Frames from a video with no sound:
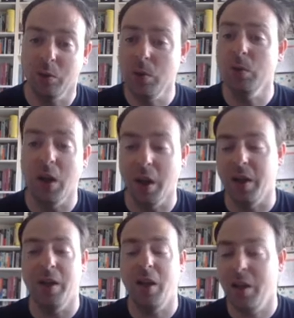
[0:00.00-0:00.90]
ruler
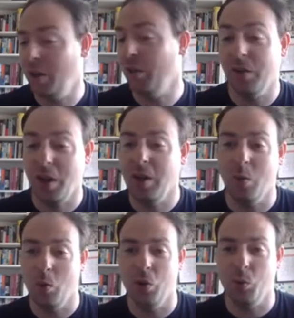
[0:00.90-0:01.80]
in in a in a
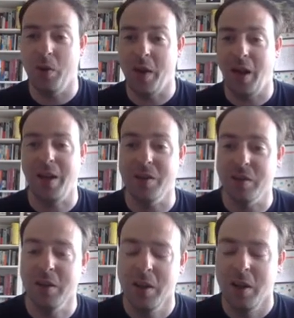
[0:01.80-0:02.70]
world where that
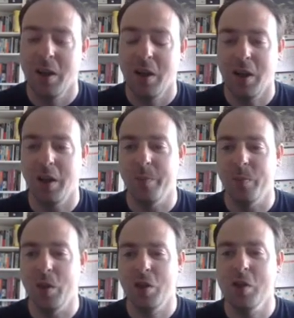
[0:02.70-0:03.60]
is um,
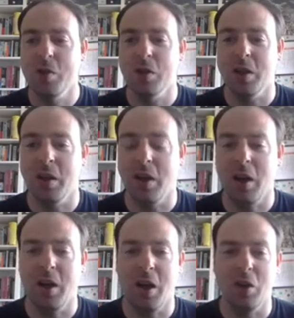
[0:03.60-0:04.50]
hugely
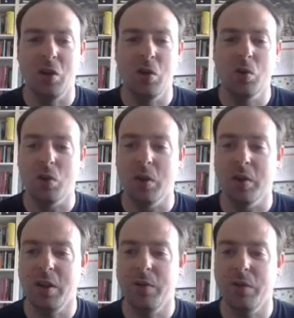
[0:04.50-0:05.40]
uh, unusual and
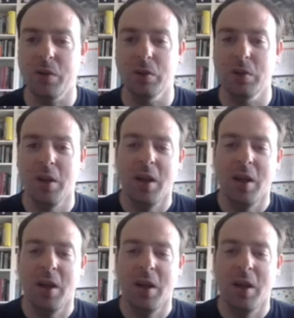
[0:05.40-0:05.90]
difficult.